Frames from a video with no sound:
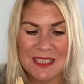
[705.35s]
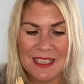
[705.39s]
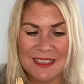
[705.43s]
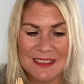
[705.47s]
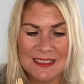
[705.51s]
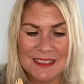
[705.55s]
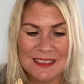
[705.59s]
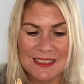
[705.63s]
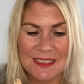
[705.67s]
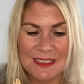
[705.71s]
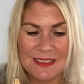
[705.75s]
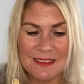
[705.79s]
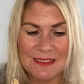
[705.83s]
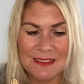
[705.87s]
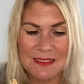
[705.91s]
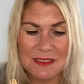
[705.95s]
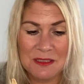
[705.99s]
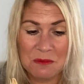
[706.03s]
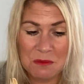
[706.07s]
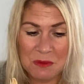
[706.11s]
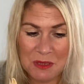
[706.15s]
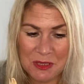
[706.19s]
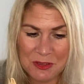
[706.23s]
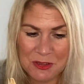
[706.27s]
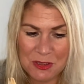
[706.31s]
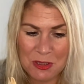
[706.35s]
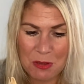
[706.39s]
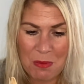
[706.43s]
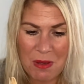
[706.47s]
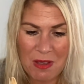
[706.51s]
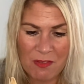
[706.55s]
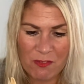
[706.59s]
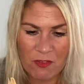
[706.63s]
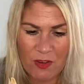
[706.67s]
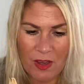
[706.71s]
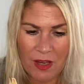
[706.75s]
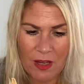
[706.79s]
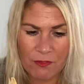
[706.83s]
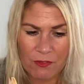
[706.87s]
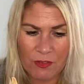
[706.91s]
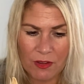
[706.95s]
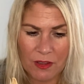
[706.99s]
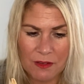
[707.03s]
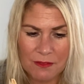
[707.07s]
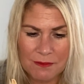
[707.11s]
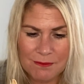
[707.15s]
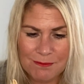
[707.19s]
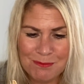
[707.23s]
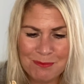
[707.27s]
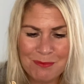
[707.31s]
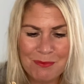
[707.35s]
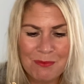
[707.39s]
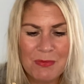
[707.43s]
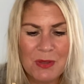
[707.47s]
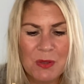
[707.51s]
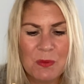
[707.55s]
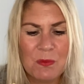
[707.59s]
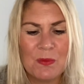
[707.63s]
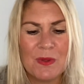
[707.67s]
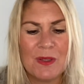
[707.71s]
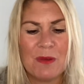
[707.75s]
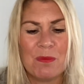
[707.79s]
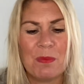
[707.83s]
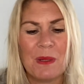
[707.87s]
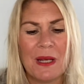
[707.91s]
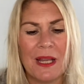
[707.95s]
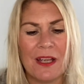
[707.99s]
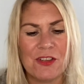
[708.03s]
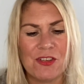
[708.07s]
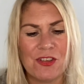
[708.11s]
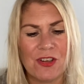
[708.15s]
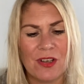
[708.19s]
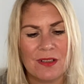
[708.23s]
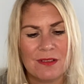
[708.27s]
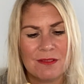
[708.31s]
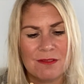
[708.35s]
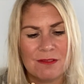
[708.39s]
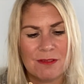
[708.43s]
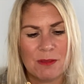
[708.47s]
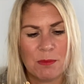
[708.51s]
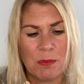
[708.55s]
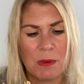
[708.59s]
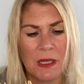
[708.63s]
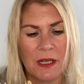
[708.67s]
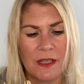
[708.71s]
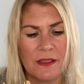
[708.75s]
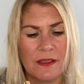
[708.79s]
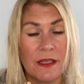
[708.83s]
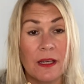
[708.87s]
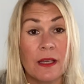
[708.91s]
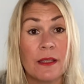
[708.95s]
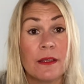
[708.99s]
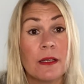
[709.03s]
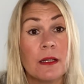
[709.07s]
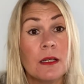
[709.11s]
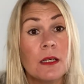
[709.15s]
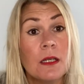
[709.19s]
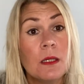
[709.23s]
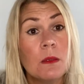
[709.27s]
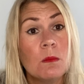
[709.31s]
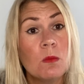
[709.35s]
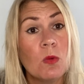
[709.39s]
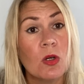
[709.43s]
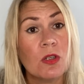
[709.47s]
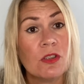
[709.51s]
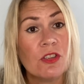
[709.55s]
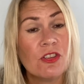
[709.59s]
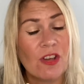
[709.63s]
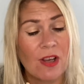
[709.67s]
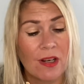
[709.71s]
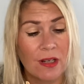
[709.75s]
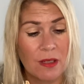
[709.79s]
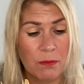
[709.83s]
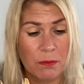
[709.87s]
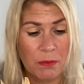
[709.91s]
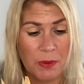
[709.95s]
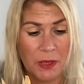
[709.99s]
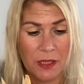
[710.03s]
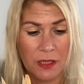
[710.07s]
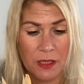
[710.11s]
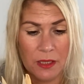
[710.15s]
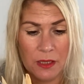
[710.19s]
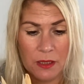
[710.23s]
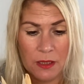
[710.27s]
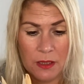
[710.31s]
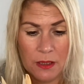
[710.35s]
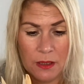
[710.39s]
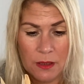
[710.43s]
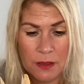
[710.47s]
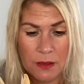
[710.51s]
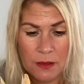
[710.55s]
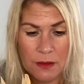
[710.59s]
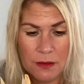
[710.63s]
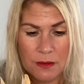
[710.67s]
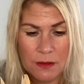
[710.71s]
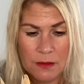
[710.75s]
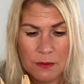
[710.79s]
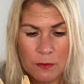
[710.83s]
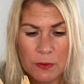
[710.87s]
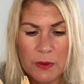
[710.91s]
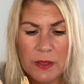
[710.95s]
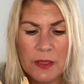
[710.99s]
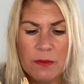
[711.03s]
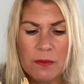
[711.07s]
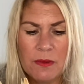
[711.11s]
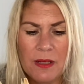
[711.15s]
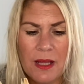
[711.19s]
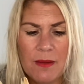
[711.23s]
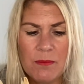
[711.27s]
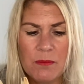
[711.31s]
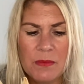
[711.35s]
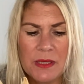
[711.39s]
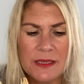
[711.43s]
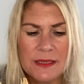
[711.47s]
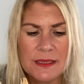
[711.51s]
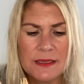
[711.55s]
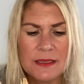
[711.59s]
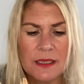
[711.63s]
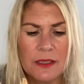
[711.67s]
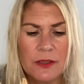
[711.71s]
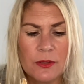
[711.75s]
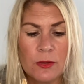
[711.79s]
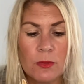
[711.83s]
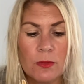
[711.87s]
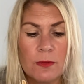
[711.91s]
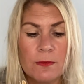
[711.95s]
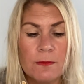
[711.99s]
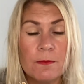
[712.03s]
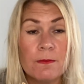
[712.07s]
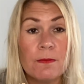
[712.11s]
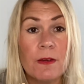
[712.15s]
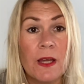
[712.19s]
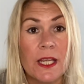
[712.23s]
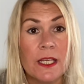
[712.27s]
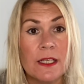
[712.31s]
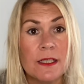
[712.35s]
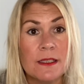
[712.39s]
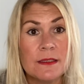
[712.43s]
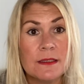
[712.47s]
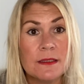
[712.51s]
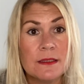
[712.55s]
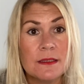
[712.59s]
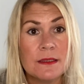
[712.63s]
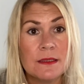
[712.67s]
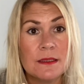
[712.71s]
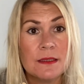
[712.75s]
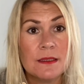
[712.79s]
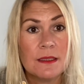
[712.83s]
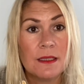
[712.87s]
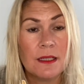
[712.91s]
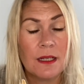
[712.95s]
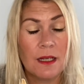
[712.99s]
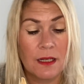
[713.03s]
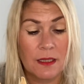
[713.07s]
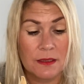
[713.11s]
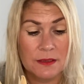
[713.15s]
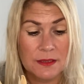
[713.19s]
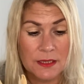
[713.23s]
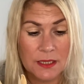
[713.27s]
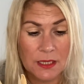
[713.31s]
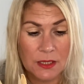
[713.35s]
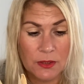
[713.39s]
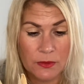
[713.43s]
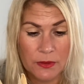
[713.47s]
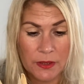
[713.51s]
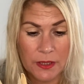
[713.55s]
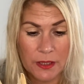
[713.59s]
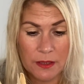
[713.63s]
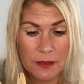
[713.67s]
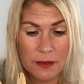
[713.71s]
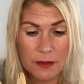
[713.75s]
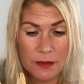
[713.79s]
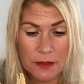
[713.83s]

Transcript: Utterson. "Will you do me a favour?" "With pleasure," replied the other. "What shall it be?" "Will you let me see your face?" asked the lawyer.